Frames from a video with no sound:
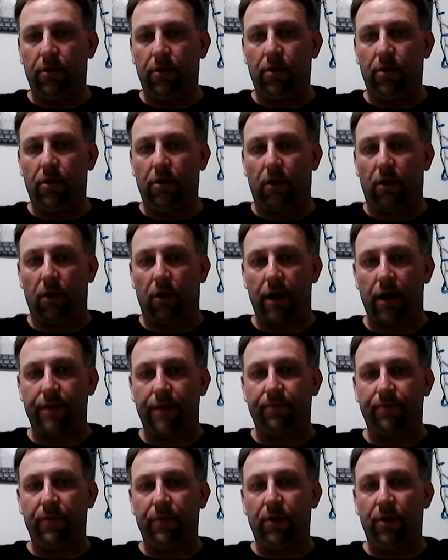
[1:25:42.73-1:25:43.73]
All right.
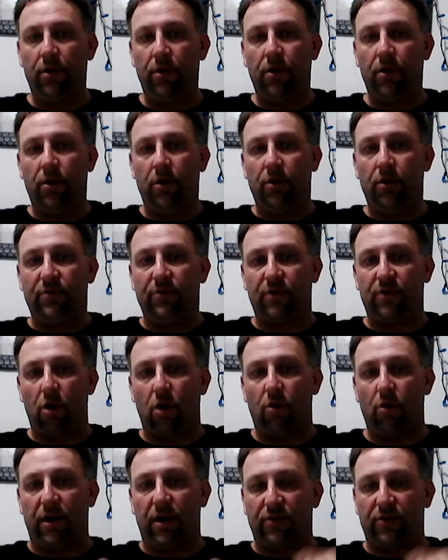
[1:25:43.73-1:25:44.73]

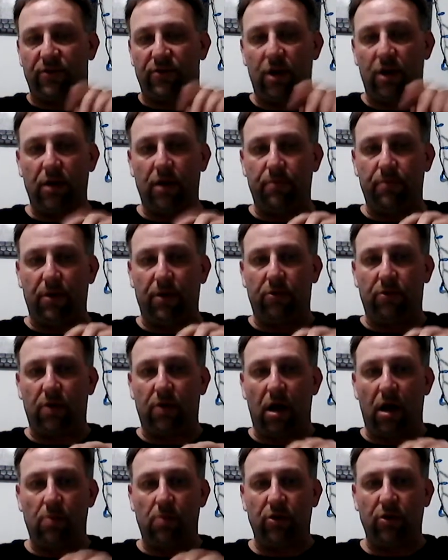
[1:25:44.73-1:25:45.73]
So it's not about
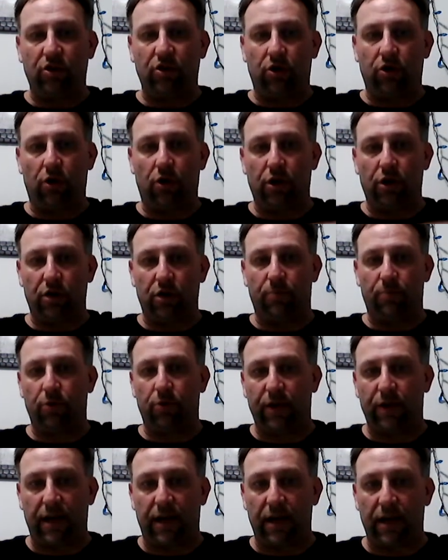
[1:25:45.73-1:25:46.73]
how much current you're
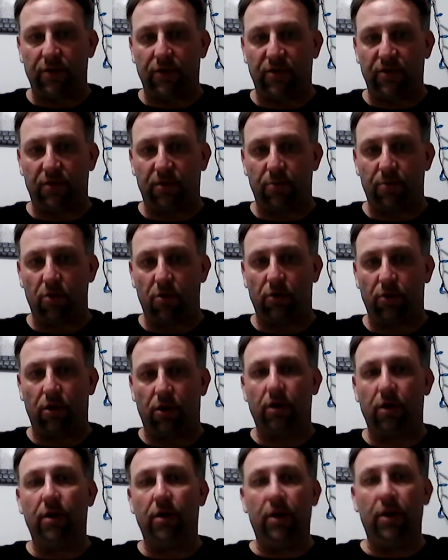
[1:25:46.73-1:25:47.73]
putting into the
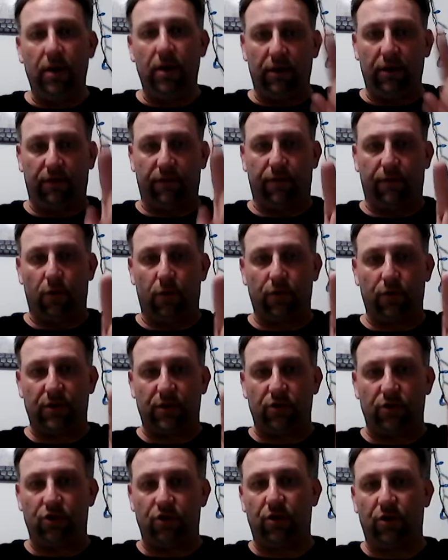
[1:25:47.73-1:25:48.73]
motor, it's
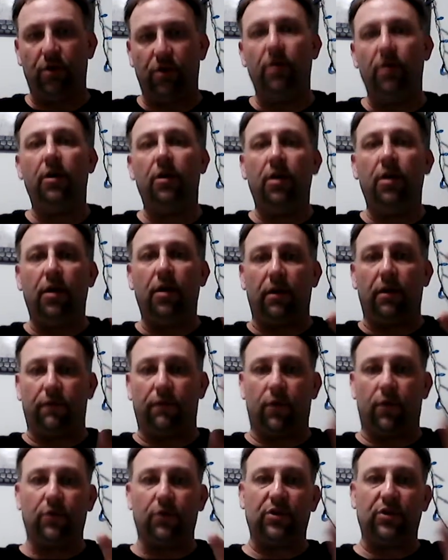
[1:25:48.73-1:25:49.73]
voltage. And
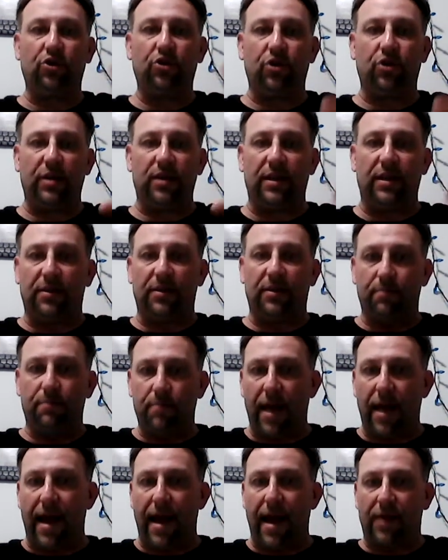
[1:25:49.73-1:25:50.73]
voltage, you need the
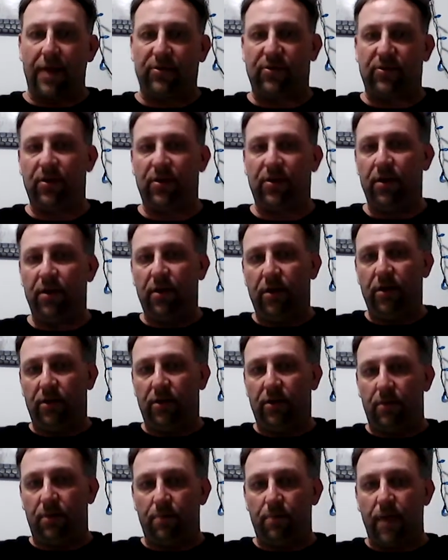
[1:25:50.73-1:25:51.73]
mass.
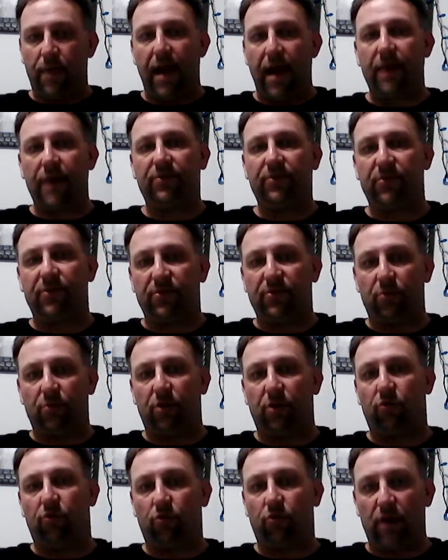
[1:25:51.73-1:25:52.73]
The mass is what
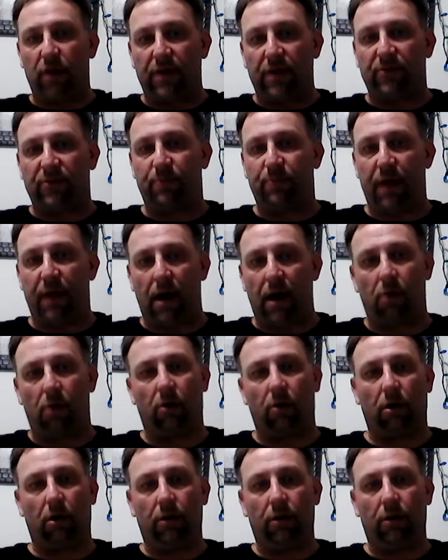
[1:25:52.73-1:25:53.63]
creates power.